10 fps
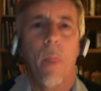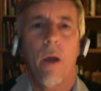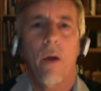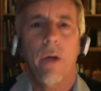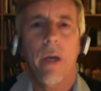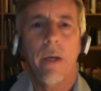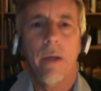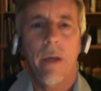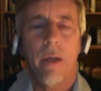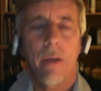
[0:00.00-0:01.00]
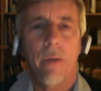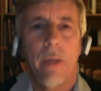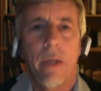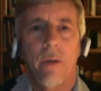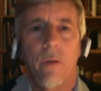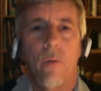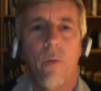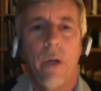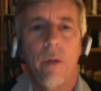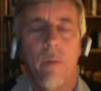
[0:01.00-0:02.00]
Okay, then
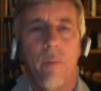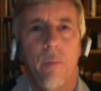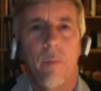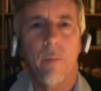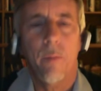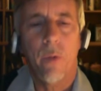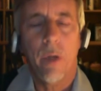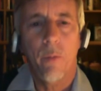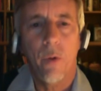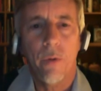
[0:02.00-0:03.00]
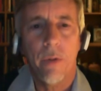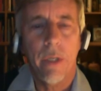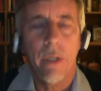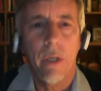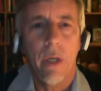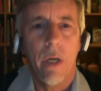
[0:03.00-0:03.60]
one more thing